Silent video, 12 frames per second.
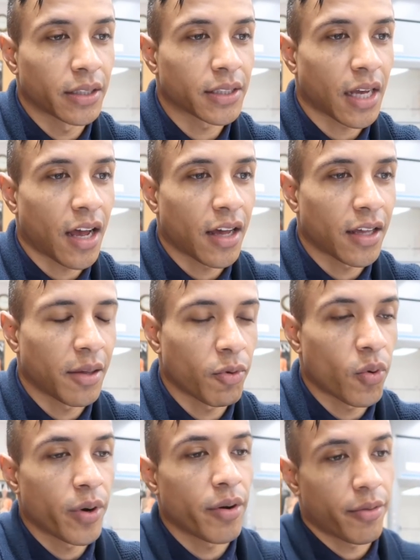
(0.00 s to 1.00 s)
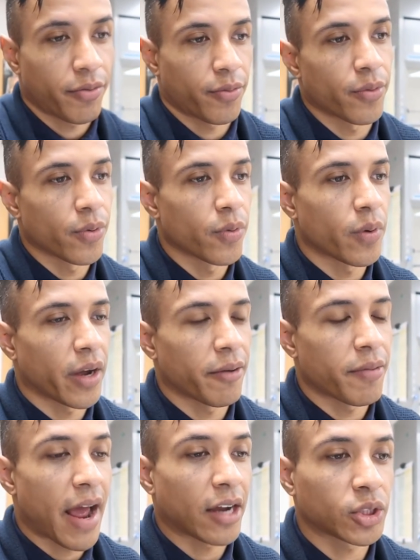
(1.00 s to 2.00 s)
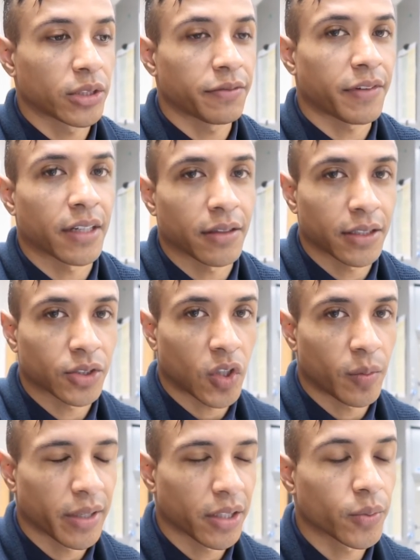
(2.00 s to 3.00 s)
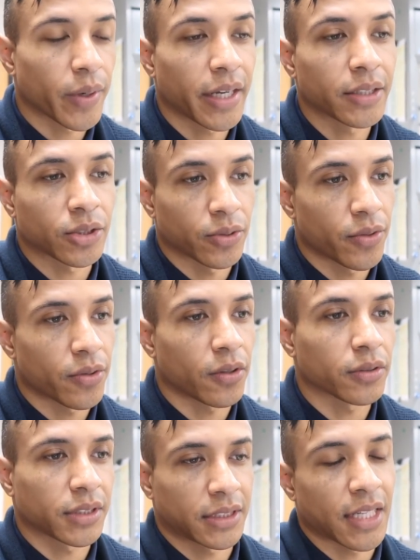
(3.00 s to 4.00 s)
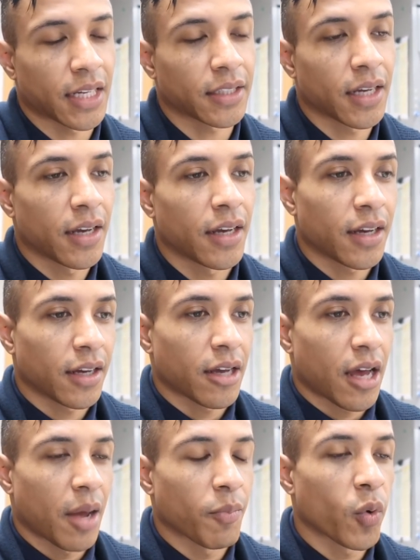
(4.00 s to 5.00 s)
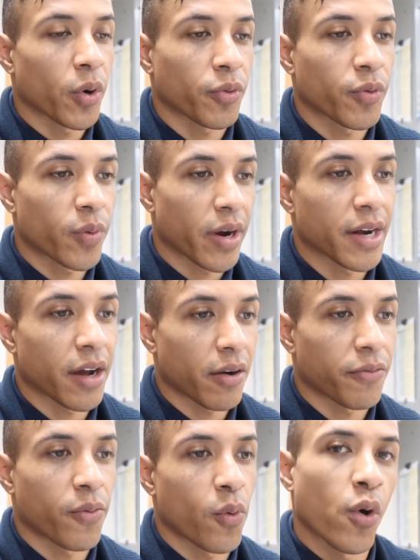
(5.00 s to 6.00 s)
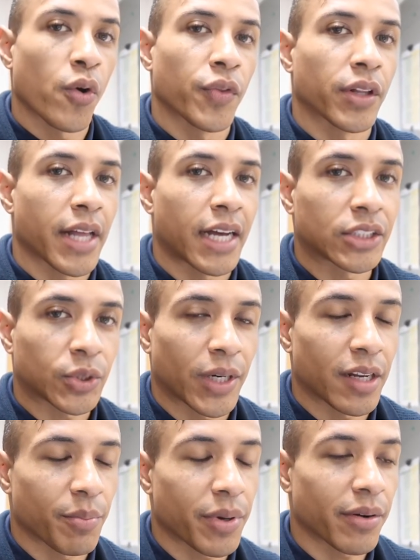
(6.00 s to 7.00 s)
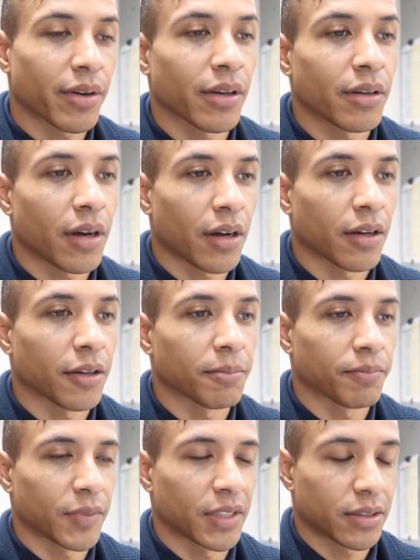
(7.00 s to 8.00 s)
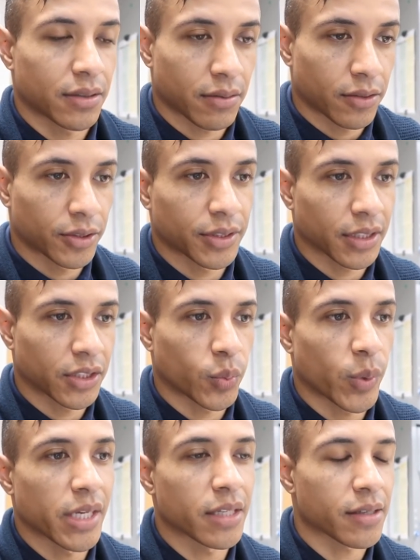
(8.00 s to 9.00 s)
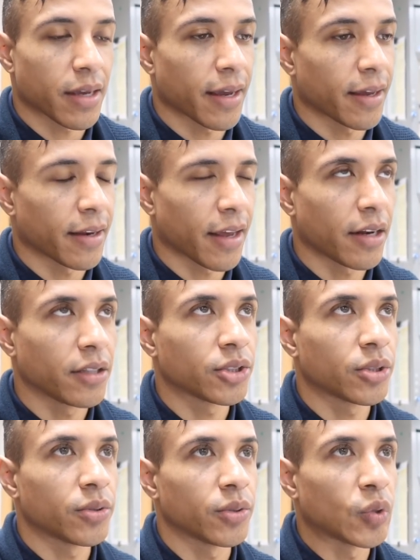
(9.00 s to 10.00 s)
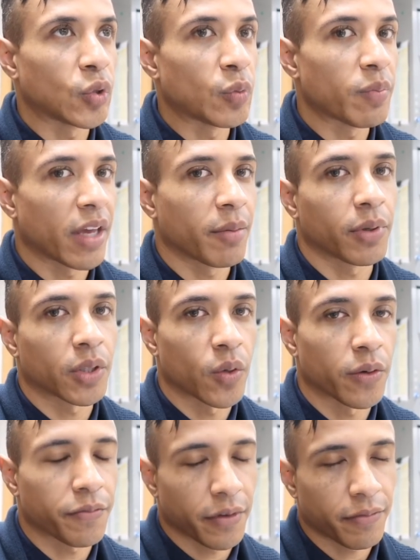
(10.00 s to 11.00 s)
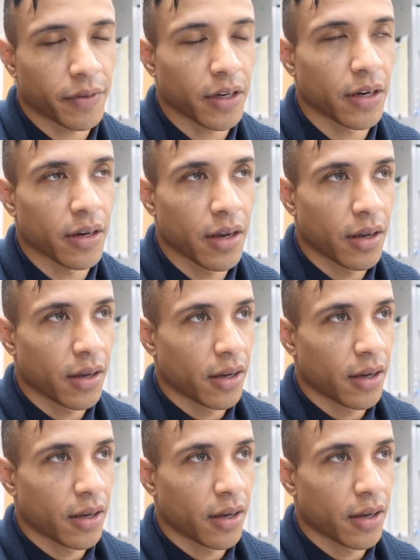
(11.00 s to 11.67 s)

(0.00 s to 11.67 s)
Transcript: is I am going through, I have actually finalized all my grades, so they're all set. I'm going through right now for the last grading period, um, this third six weeks, and any student who made below a fifty,